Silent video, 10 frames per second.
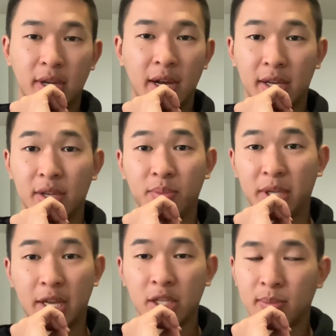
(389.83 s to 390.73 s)
can you
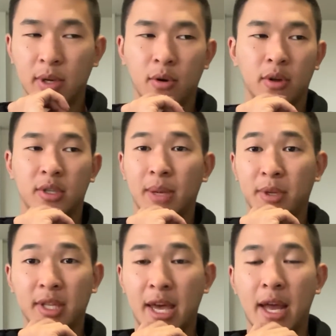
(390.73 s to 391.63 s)
please answer me, or something
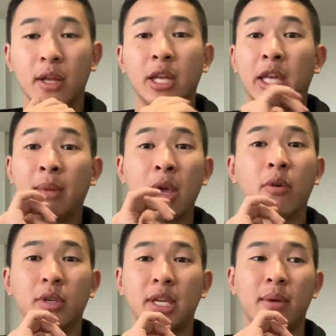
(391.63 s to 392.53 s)
like that, email
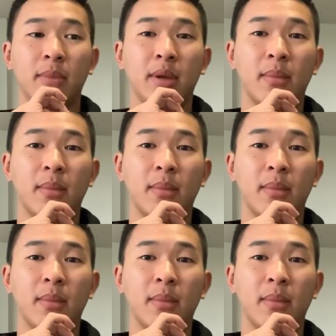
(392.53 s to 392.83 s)
or DM me.